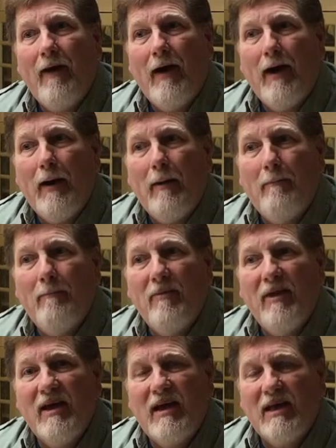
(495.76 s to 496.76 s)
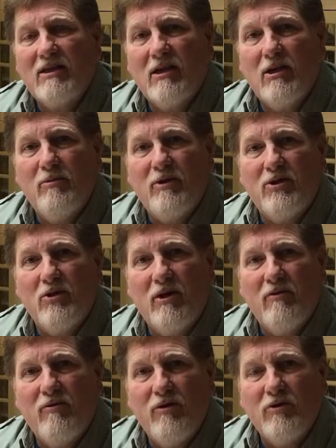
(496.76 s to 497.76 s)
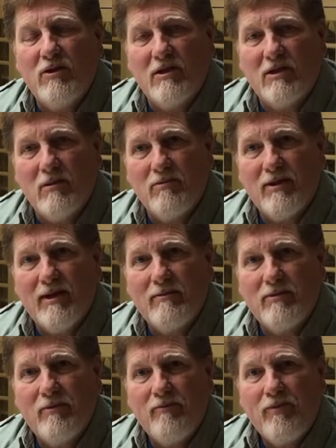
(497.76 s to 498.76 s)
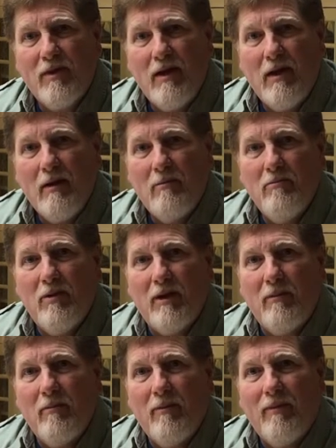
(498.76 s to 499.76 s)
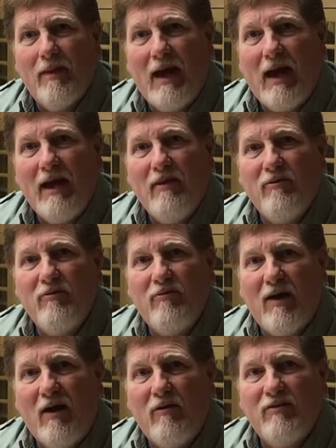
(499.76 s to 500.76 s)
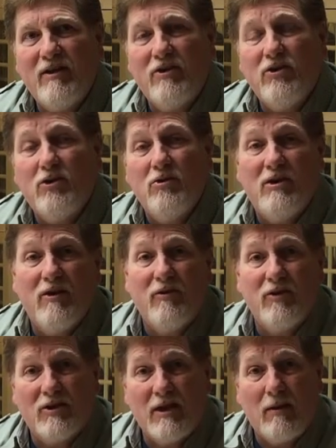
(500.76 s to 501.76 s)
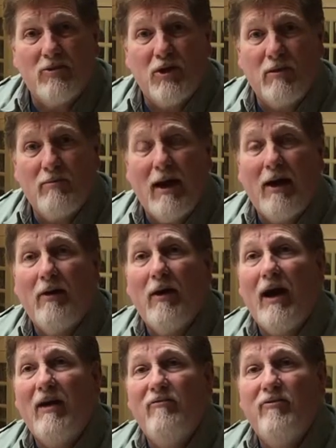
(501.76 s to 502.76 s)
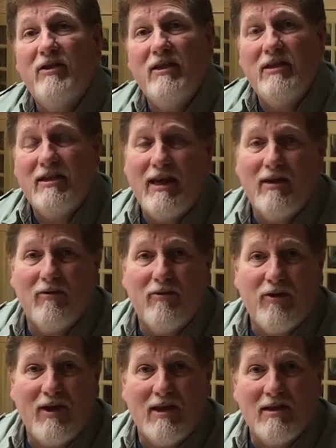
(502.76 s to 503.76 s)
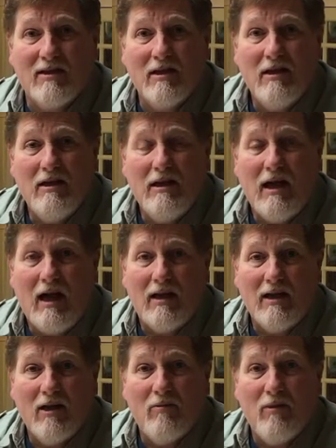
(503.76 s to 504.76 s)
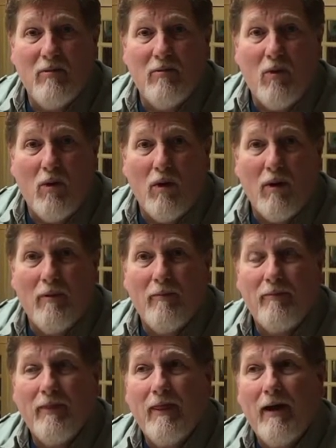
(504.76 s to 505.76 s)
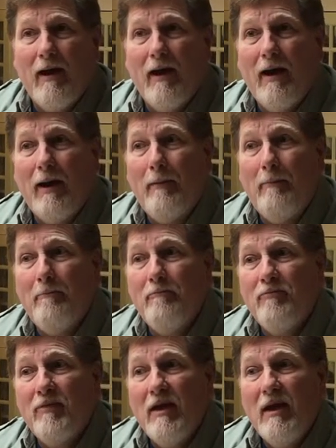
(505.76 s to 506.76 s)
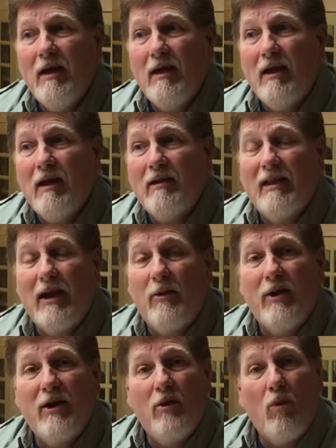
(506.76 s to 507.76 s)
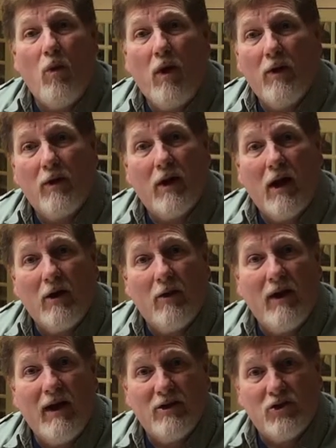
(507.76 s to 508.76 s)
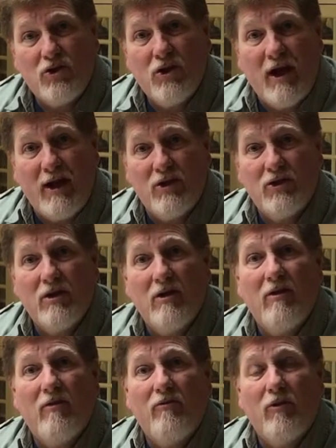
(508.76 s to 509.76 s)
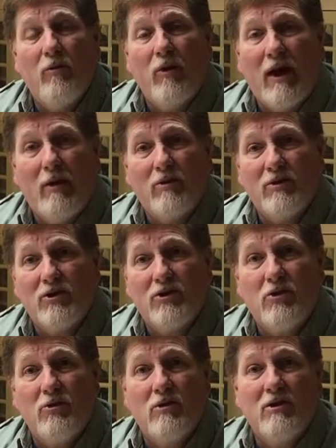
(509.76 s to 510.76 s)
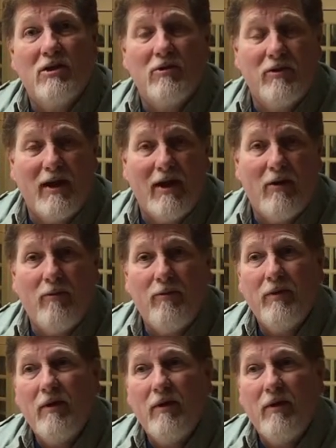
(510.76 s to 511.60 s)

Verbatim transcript: um, it gets a little bit too confusing sometimes. But I have evolved into different subject matter. I've detailed things a little bit more. Um, layering the watercolor has changed from when I was a student till now.